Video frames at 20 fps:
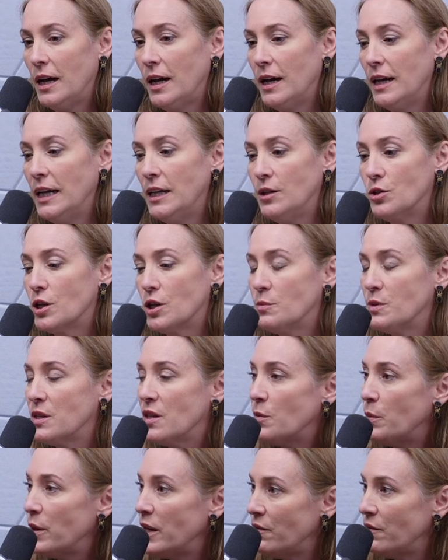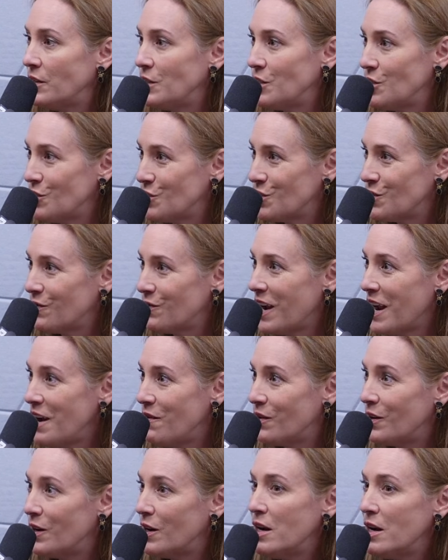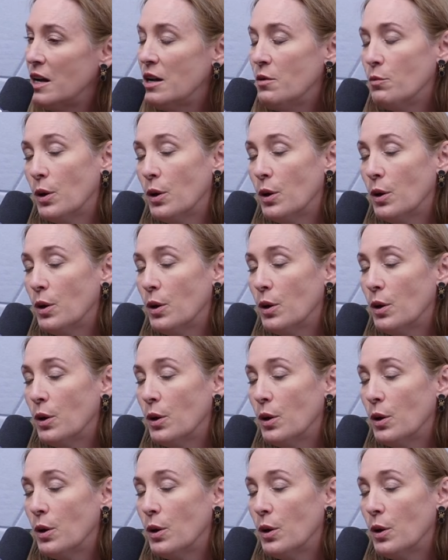Uh, in terms of the benefit to the survivor,